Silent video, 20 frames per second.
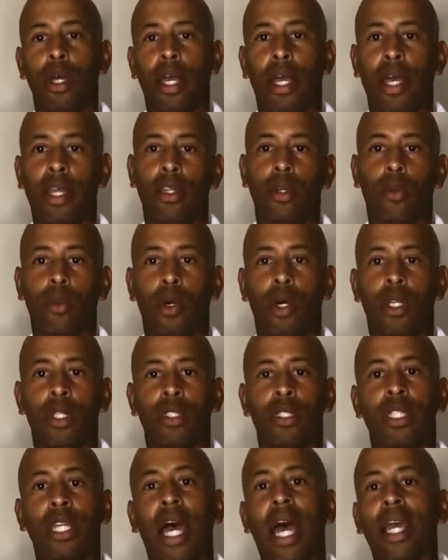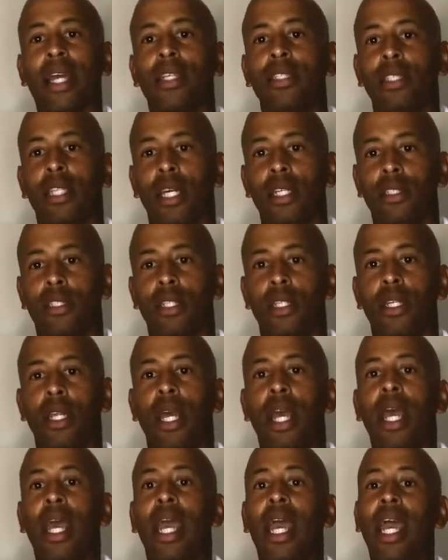will is not contested,
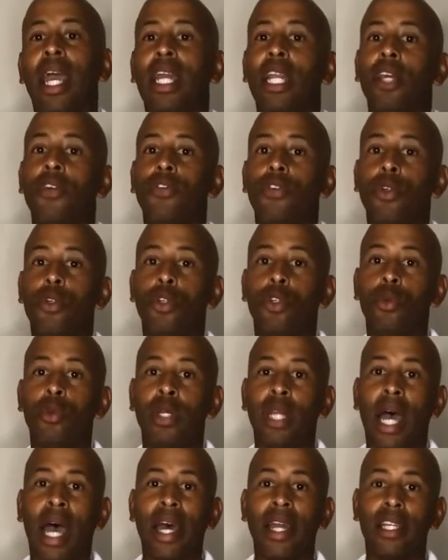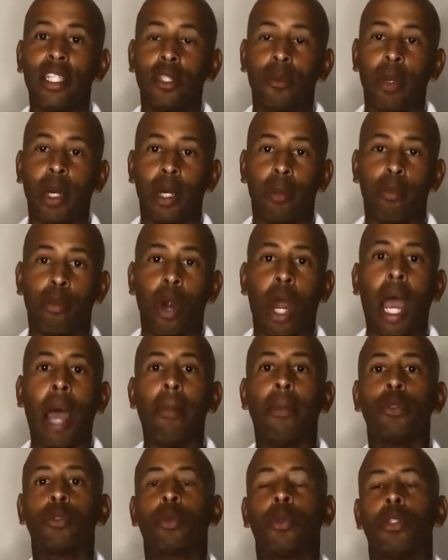and if you do not expect
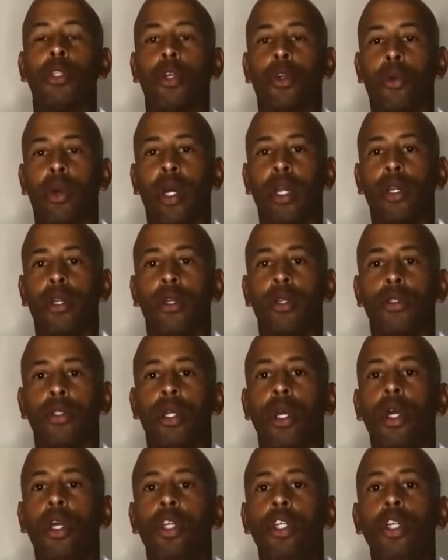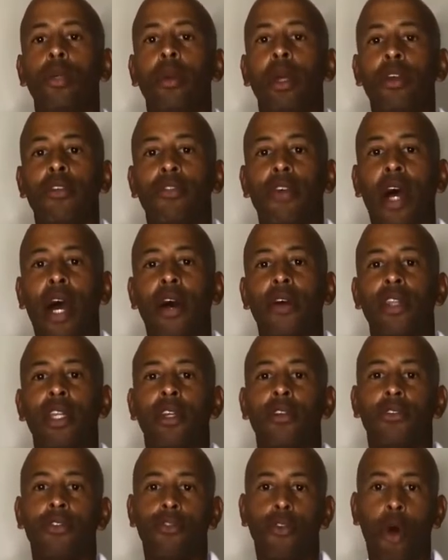problems with the creditors, you may file the
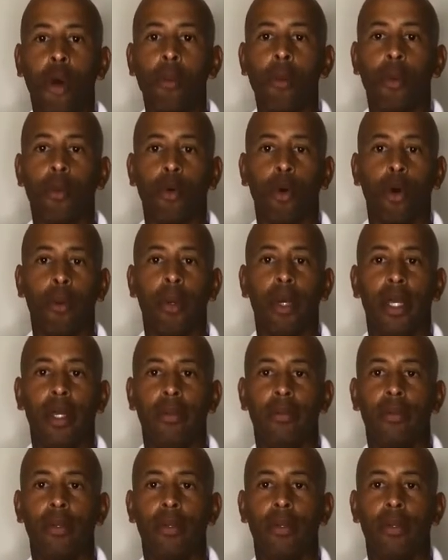informal probate.